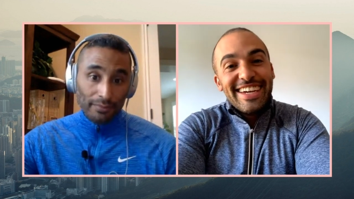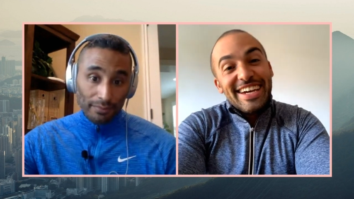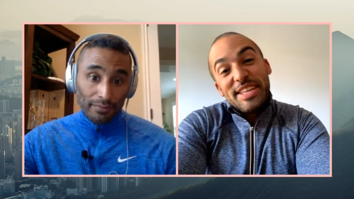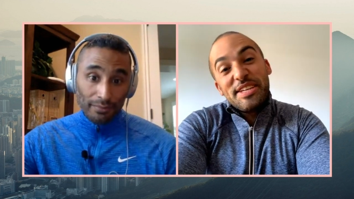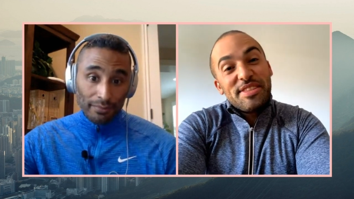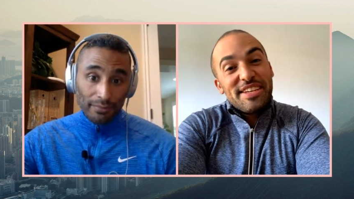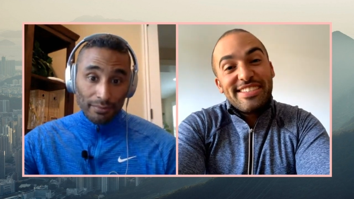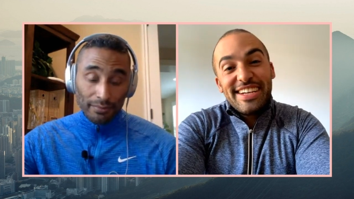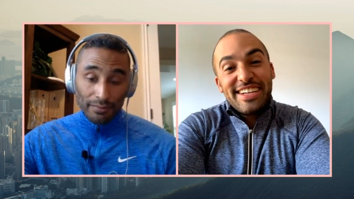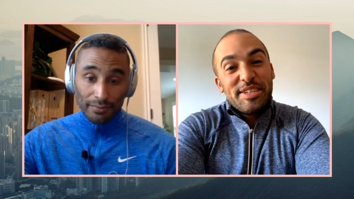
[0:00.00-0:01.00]
Speaker 1: I think
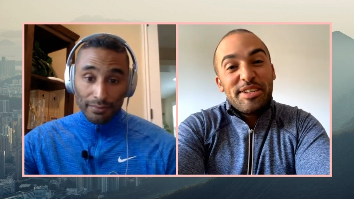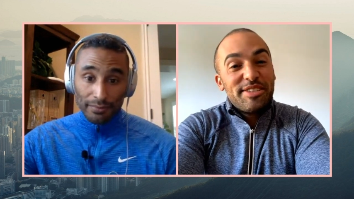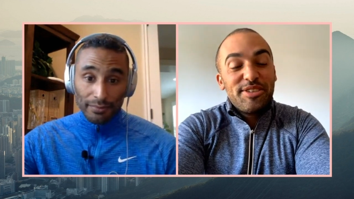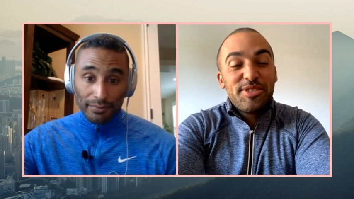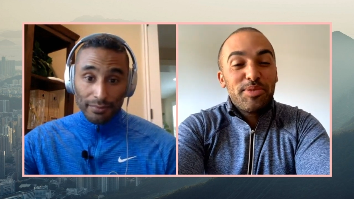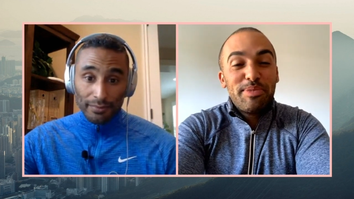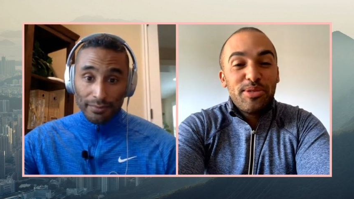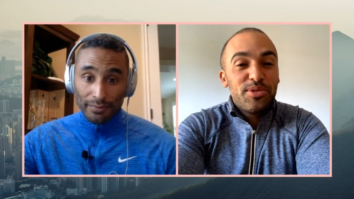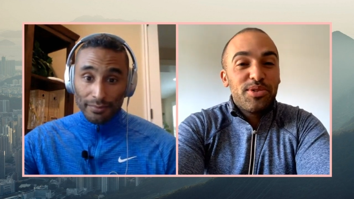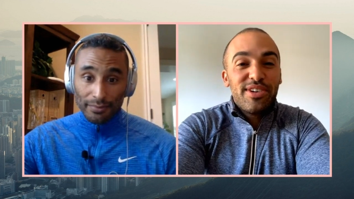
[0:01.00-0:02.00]
things like a, a, a
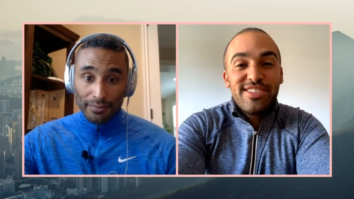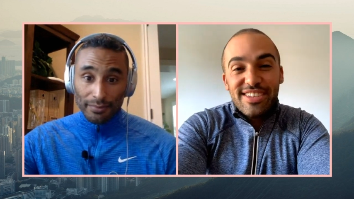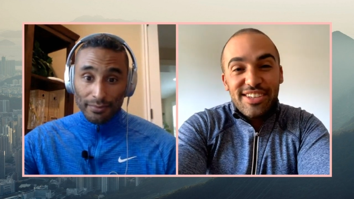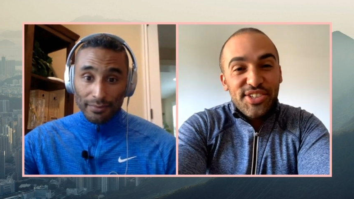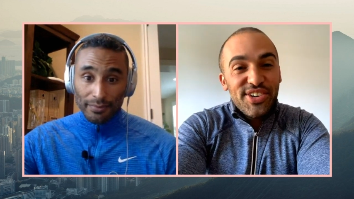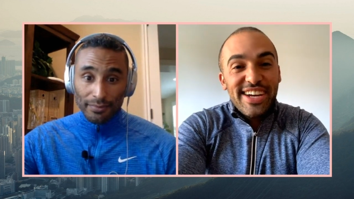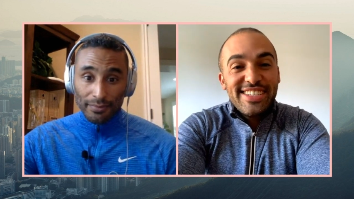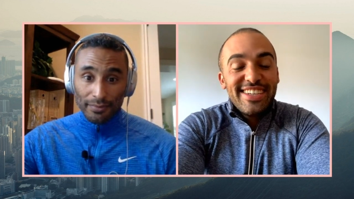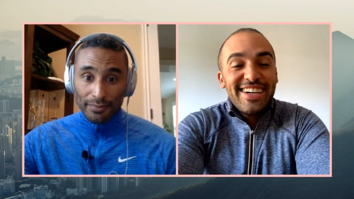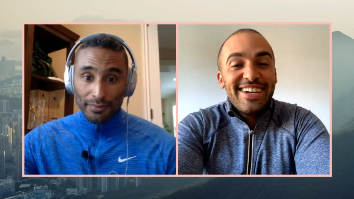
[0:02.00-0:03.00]
pistol squats are
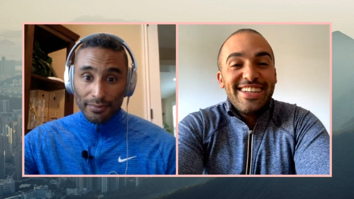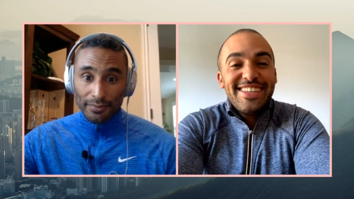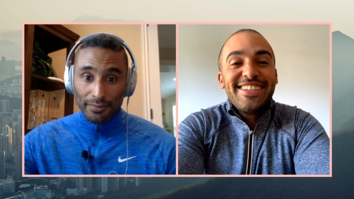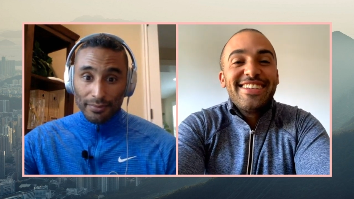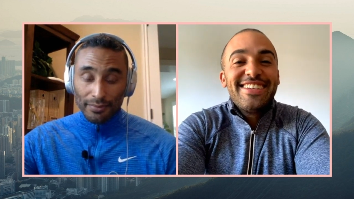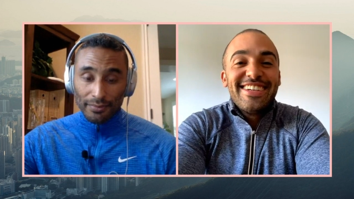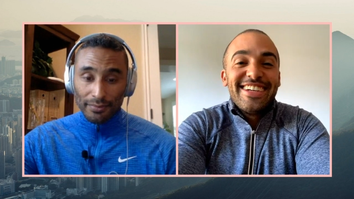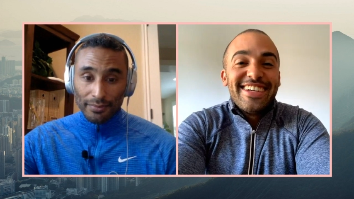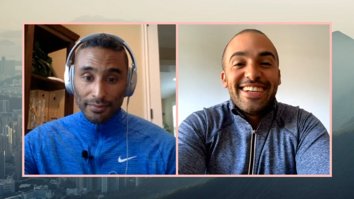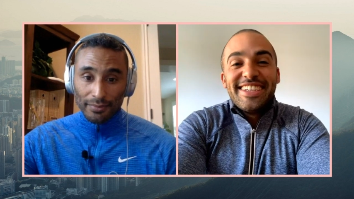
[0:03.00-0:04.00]
crazy hard. So
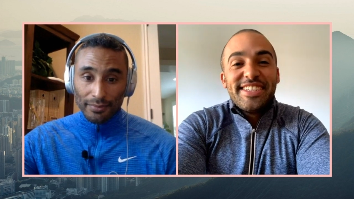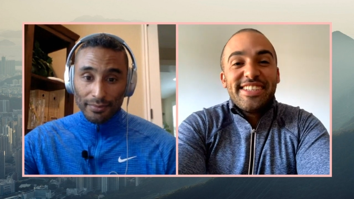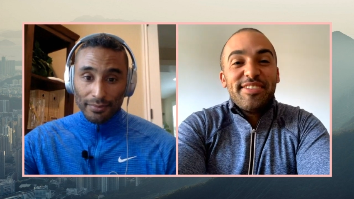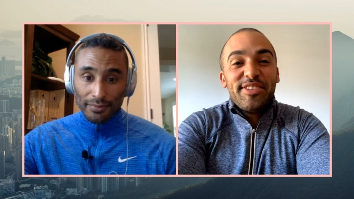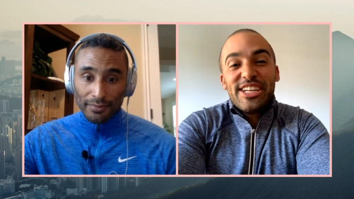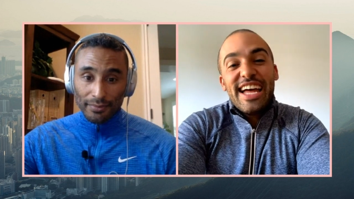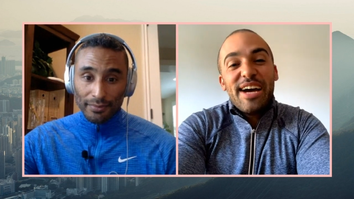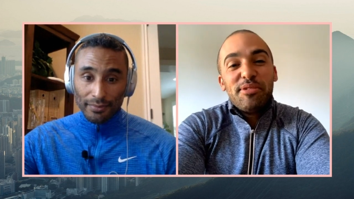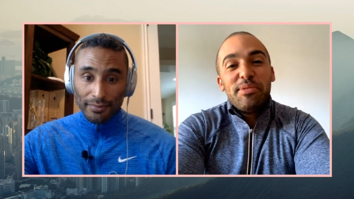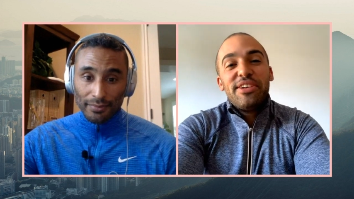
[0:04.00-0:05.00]
stuff like
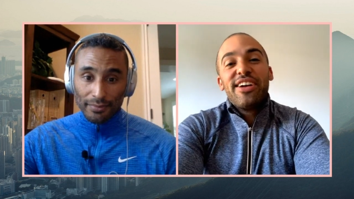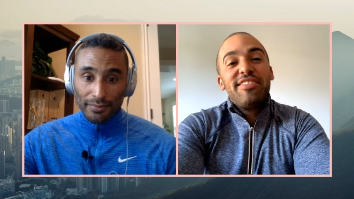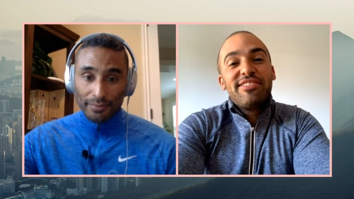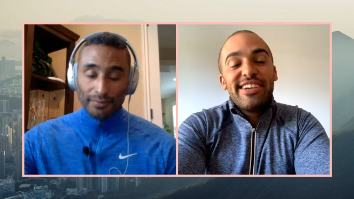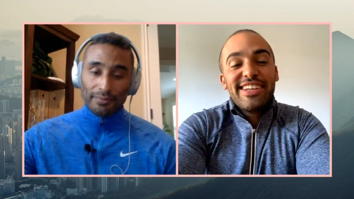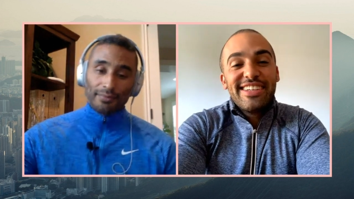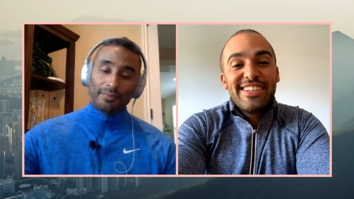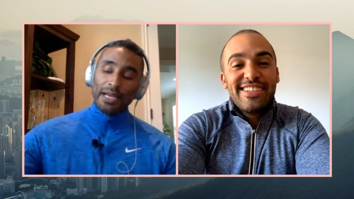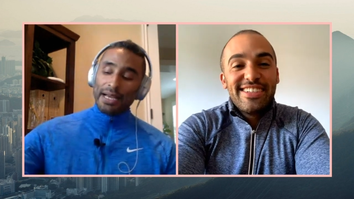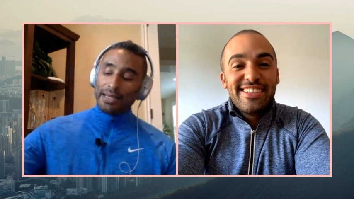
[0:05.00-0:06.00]
that would be great for you.
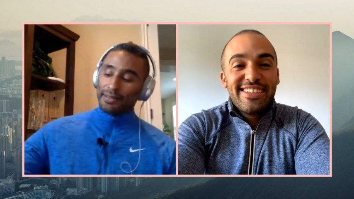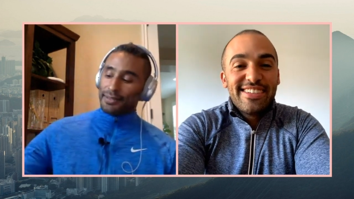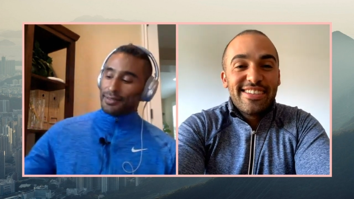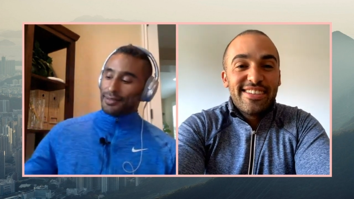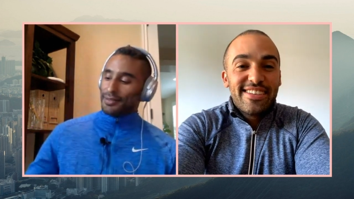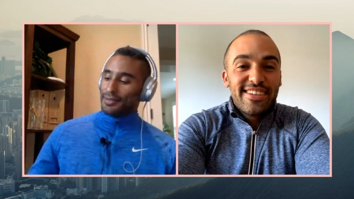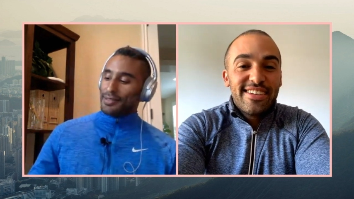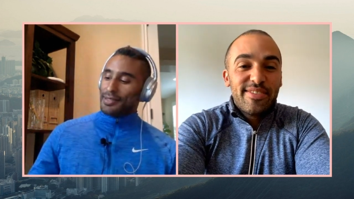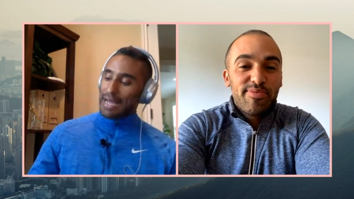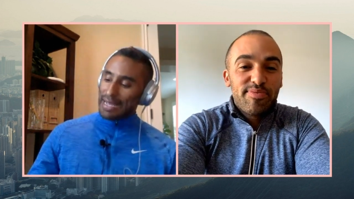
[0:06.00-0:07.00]
Speaker 2: Nice,
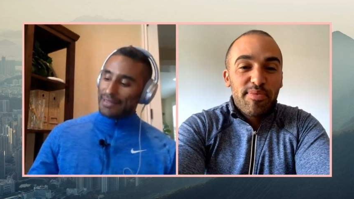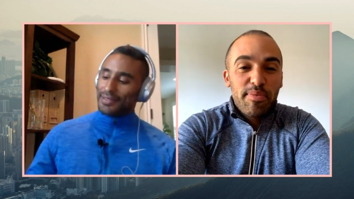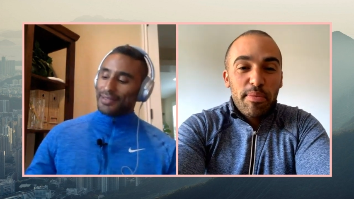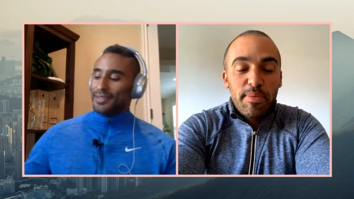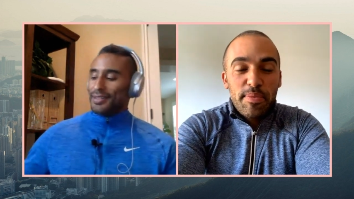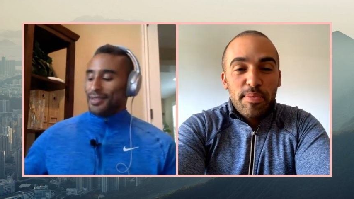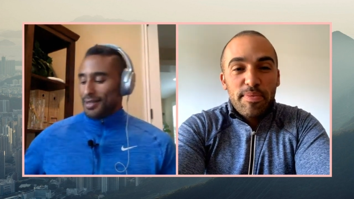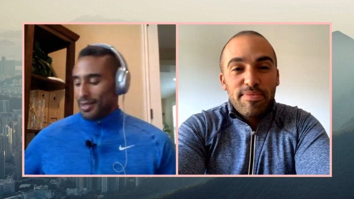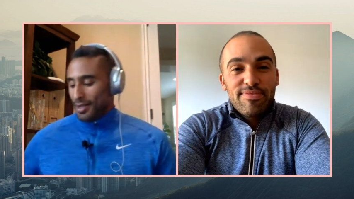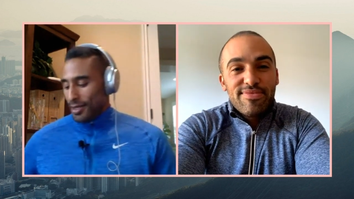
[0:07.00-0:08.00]
nice.
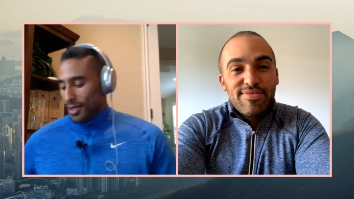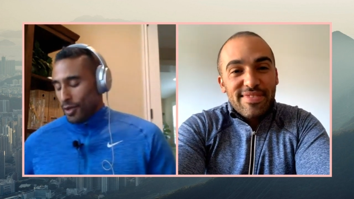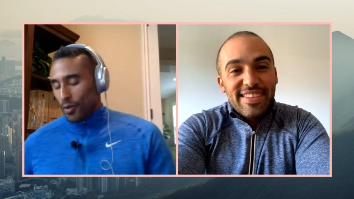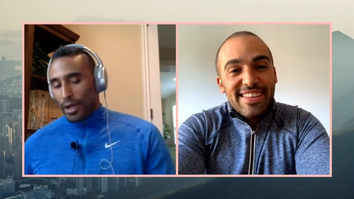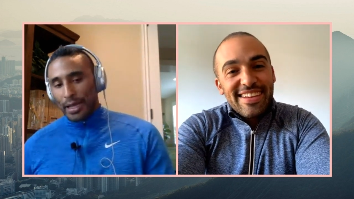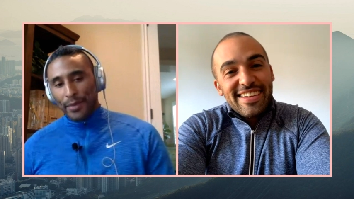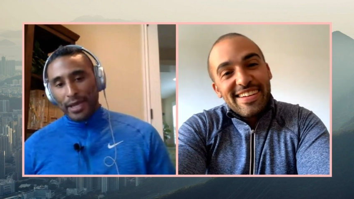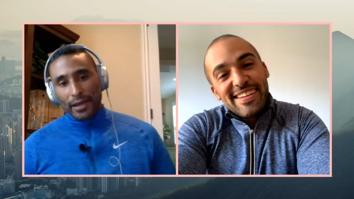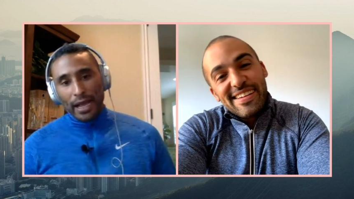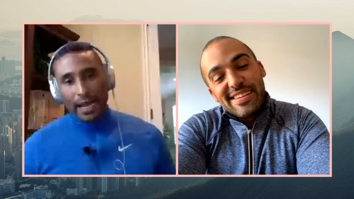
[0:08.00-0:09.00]
Well, hey
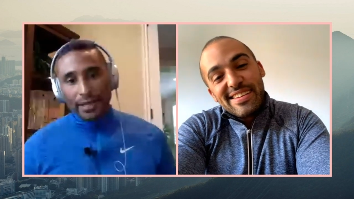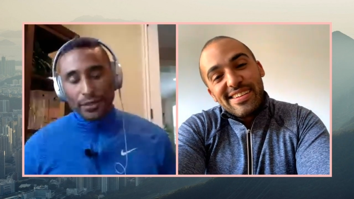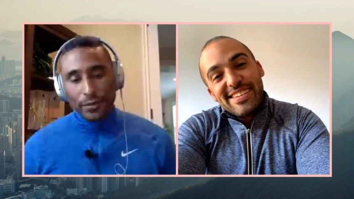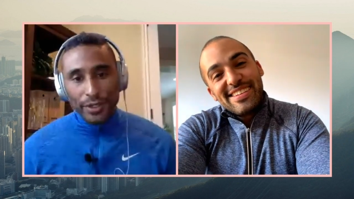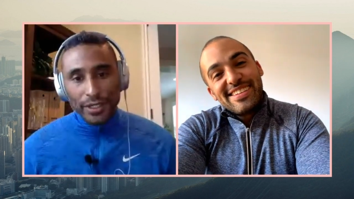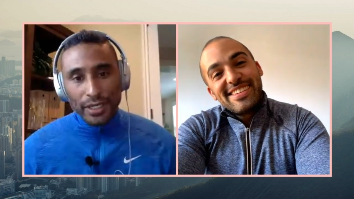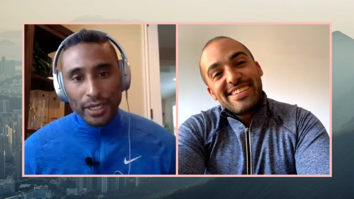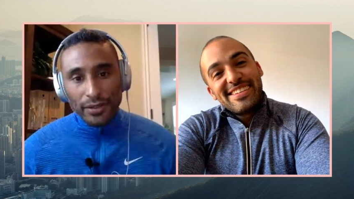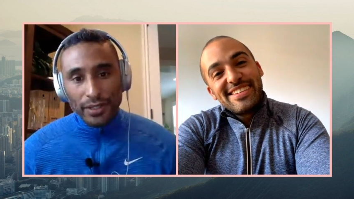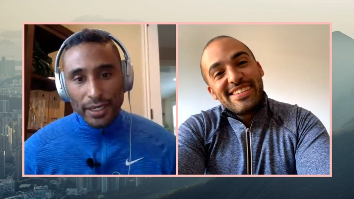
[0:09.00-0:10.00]
man, I do appreciate
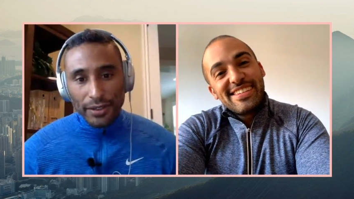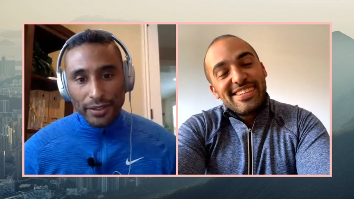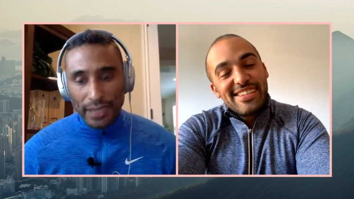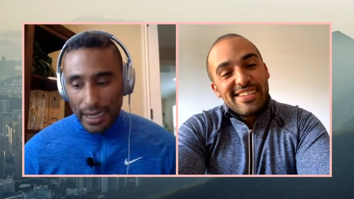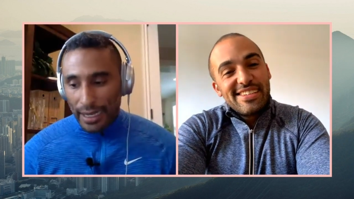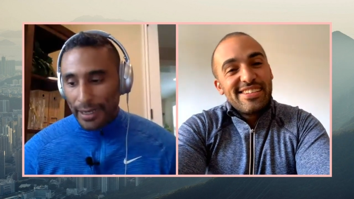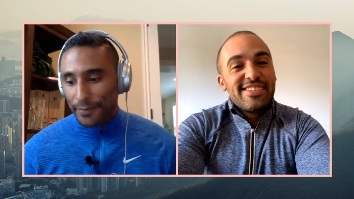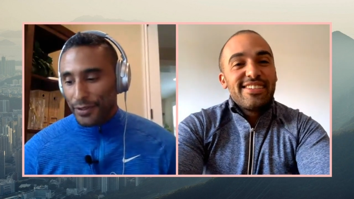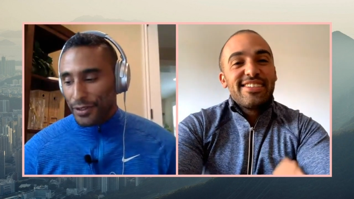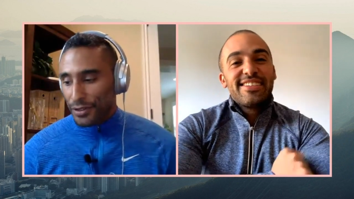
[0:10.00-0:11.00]
you taking your
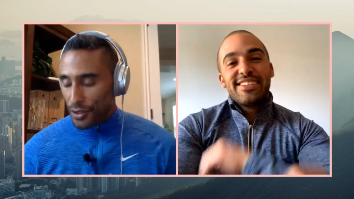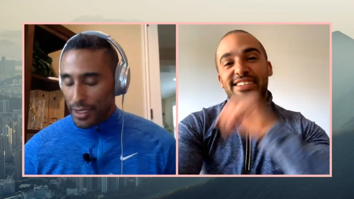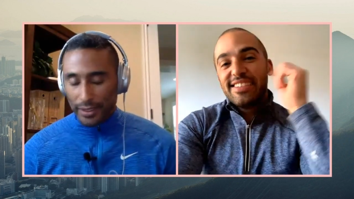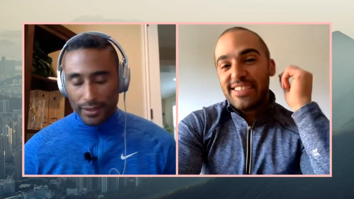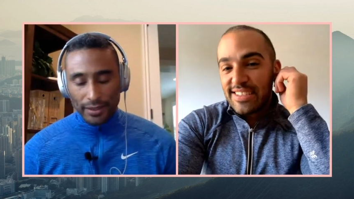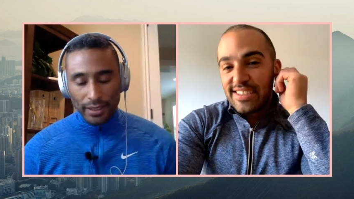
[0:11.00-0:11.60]
time to join us.